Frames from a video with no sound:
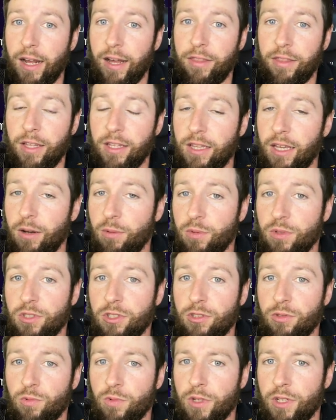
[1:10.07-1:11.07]
I think that
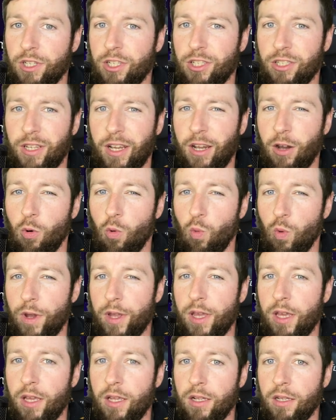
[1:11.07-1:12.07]
was really just like a
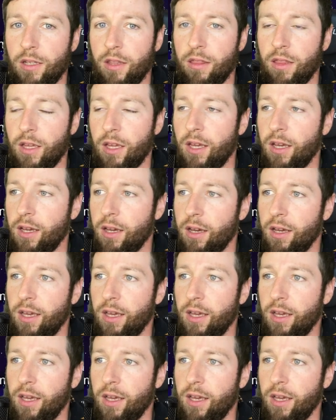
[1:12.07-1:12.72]
Wii thing,